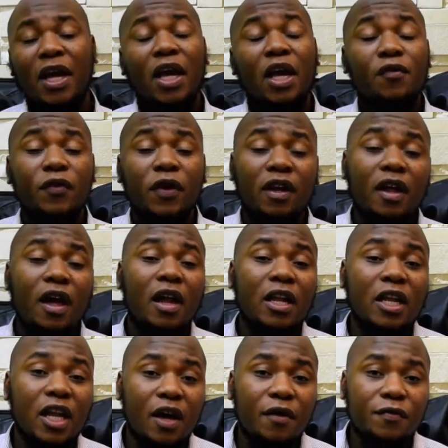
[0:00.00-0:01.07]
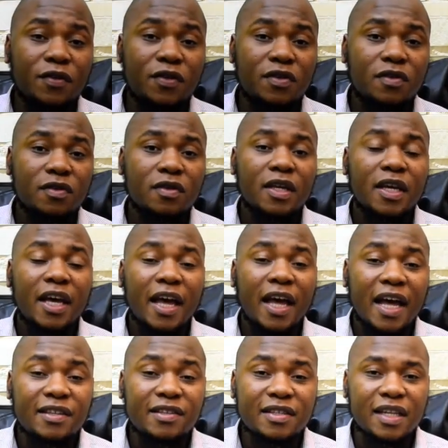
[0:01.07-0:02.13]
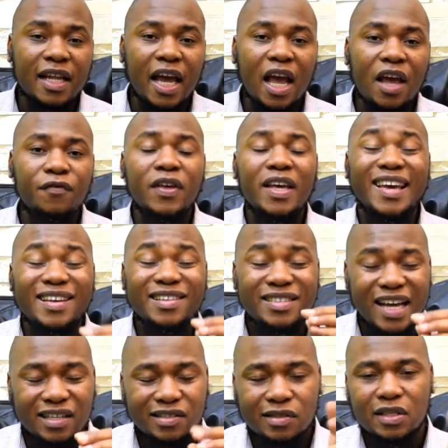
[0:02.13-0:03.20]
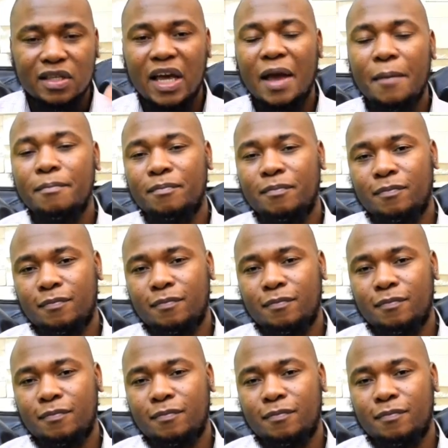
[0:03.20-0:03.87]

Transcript: If Allah loves a slave, He tests him.